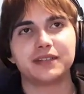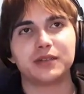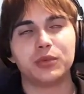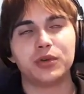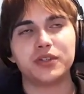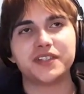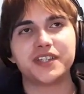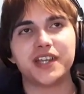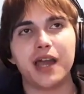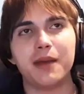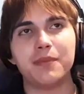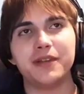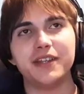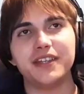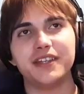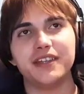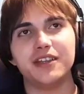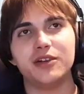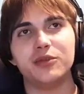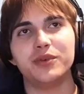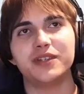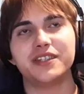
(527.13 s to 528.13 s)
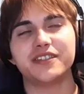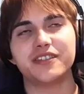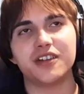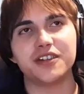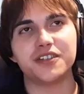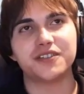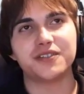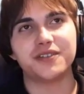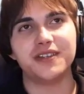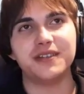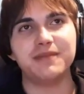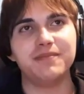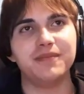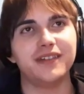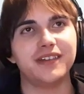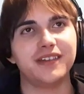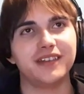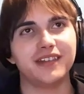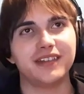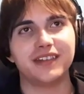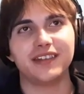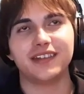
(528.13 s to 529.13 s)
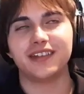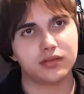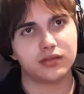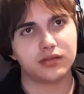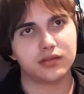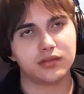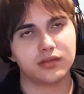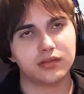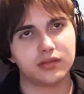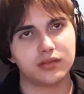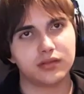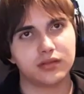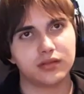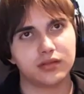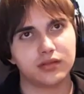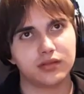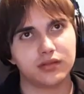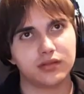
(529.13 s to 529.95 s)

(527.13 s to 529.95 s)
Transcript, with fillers: What's happening here with Starscream. Time is